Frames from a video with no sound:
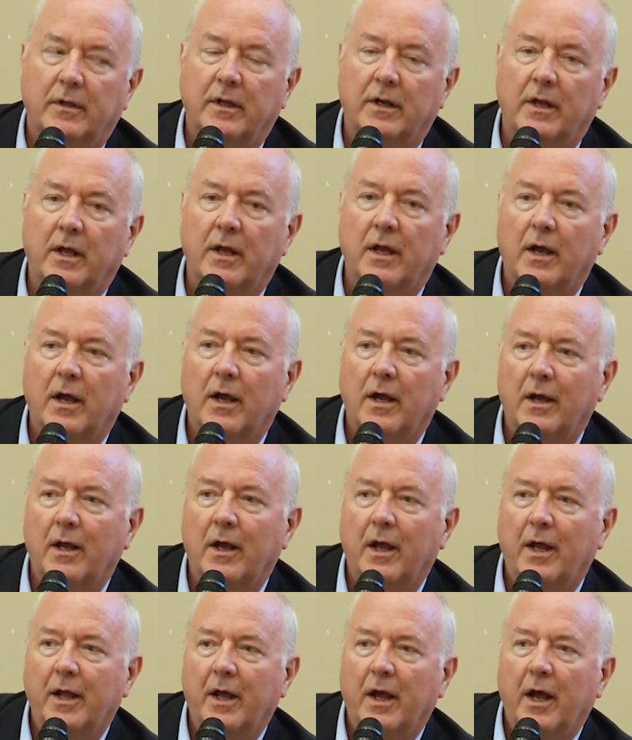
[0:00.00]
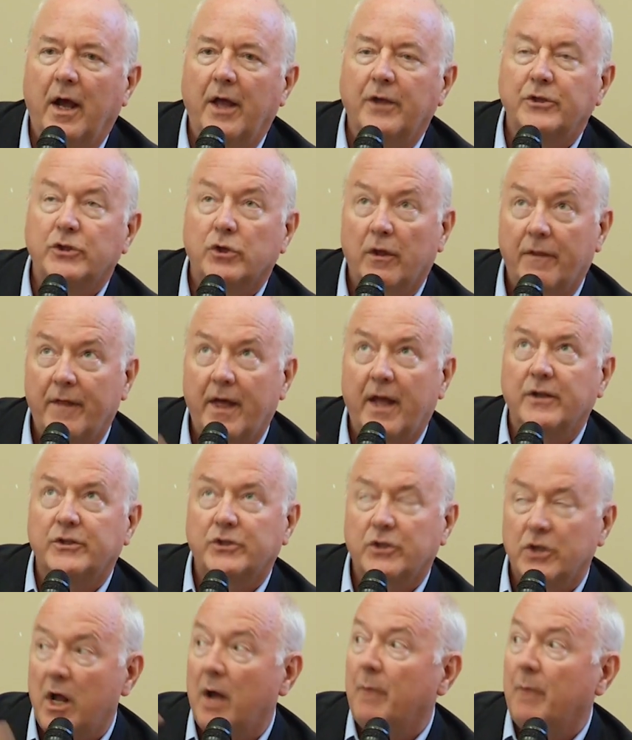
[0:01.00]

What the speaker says: And I saw that as an